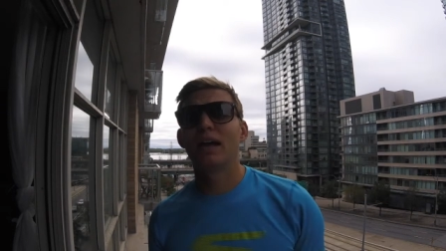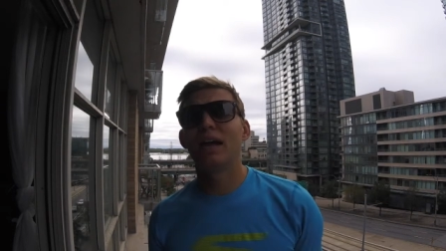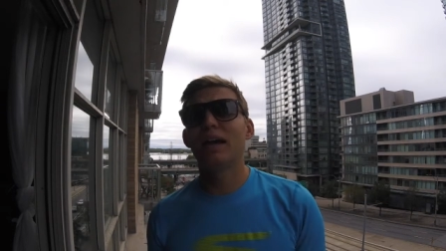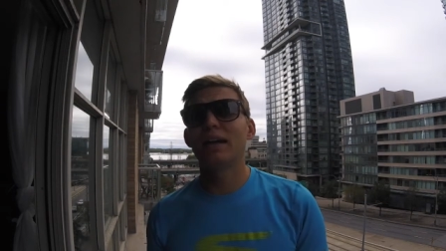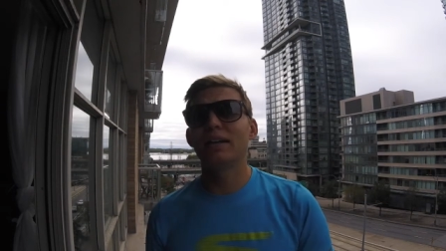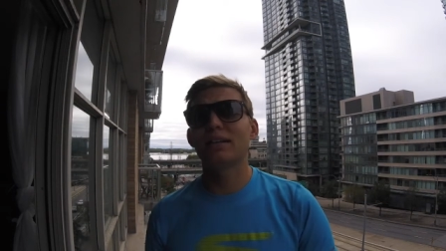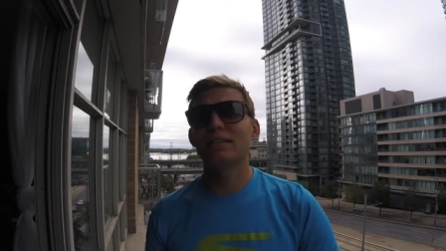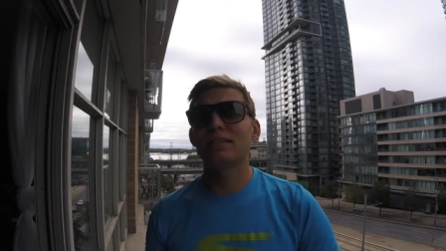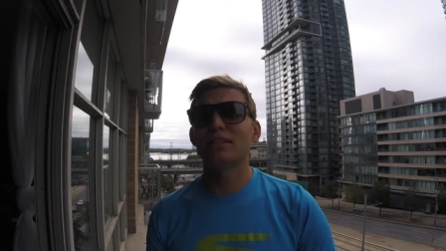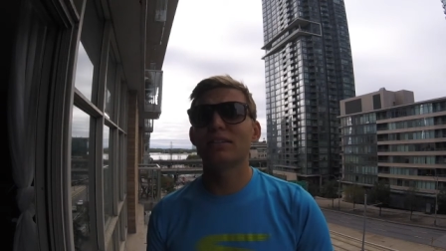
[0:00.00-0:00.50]

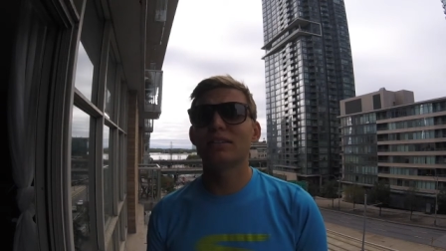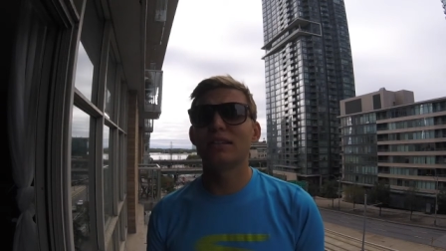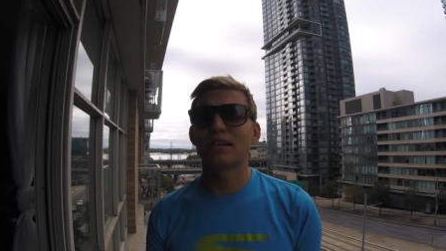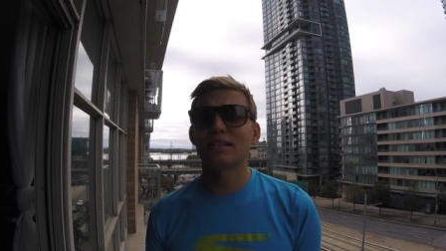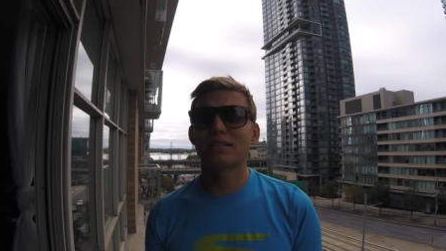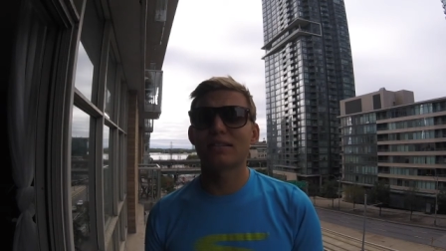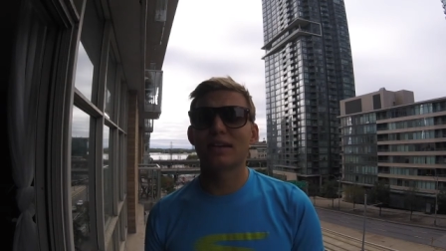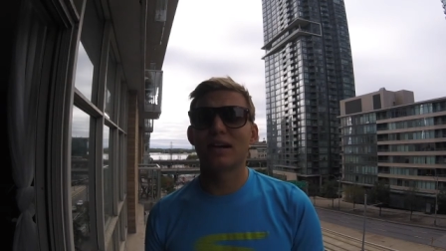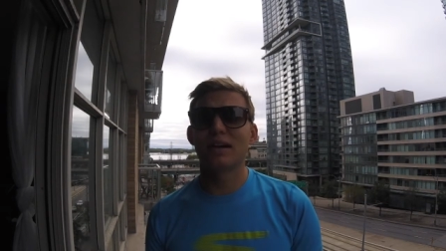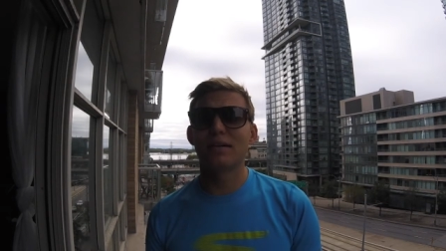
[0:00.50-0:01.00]
and until
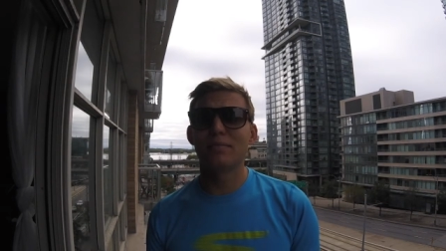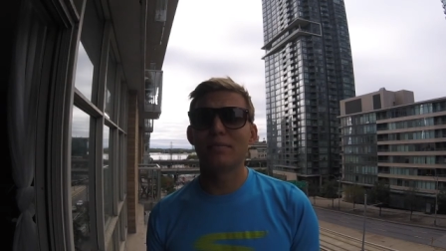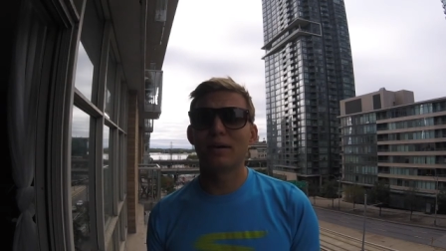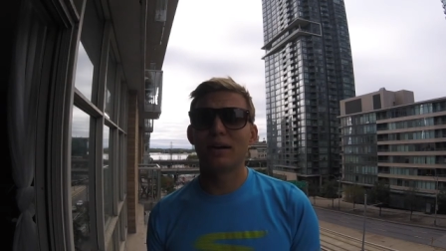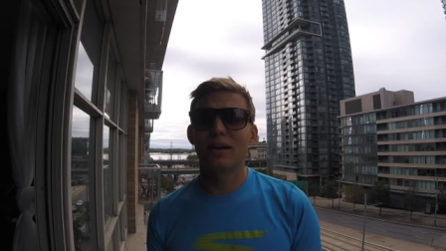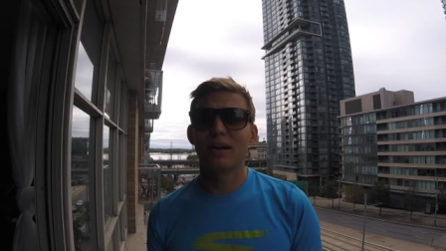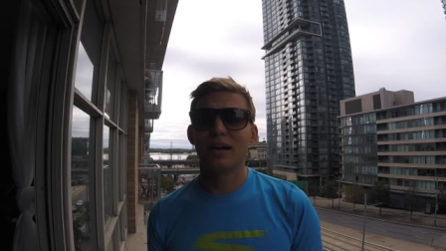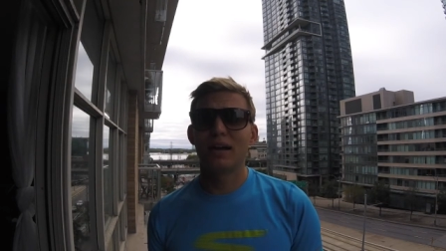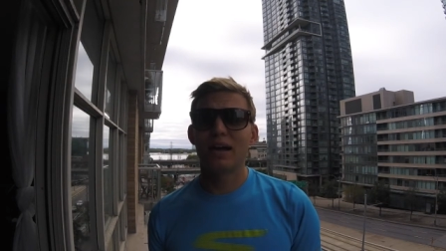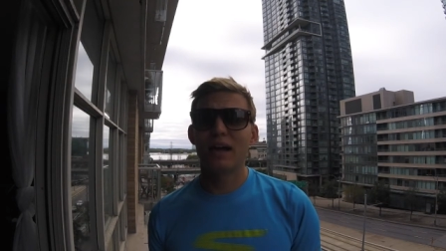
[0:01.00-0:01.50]
next time,
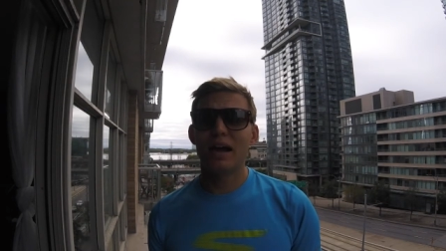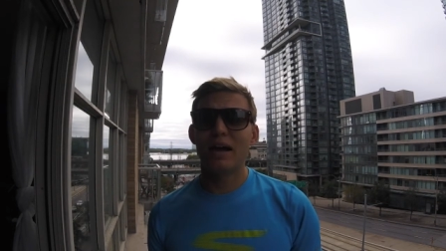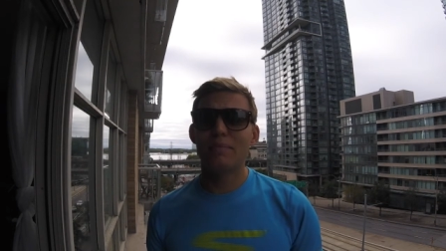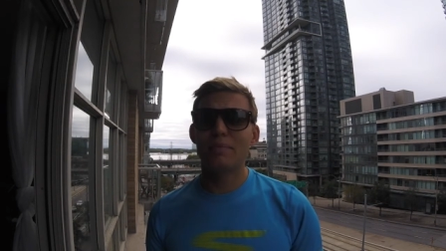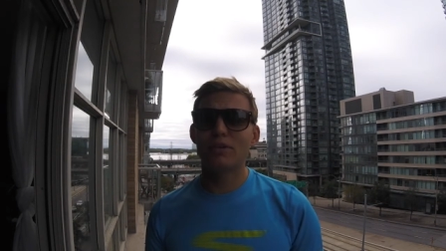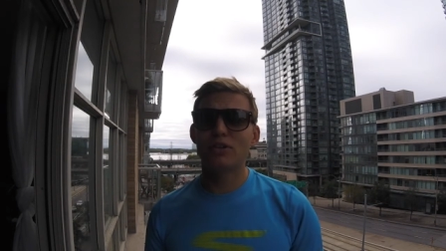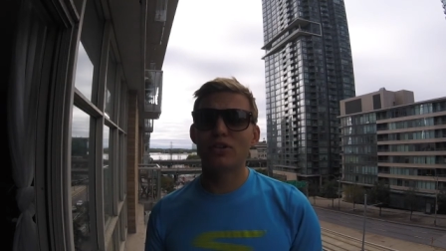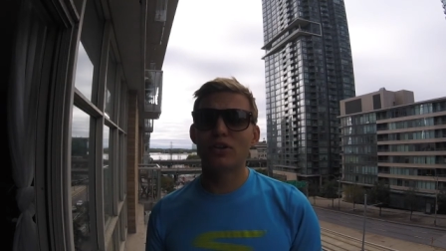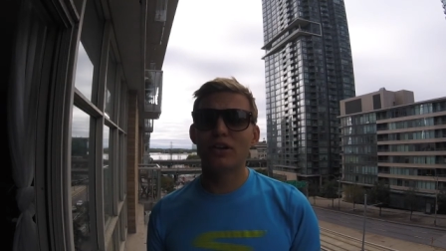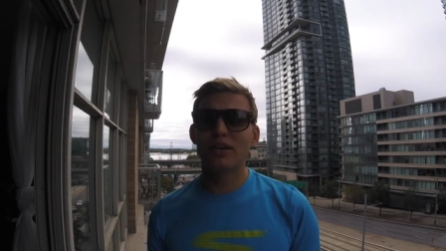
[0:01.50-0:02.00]

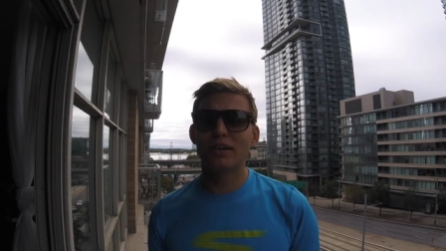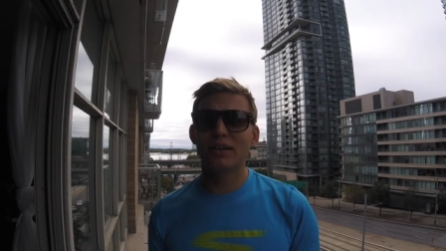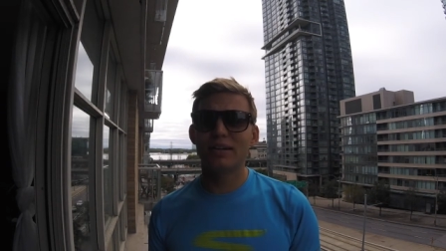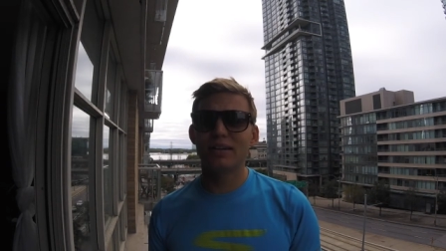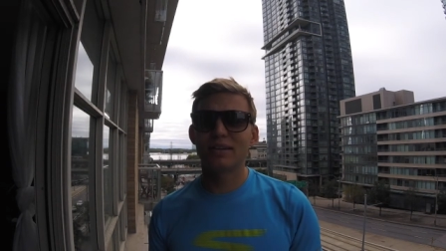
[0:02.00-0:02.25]
happy training.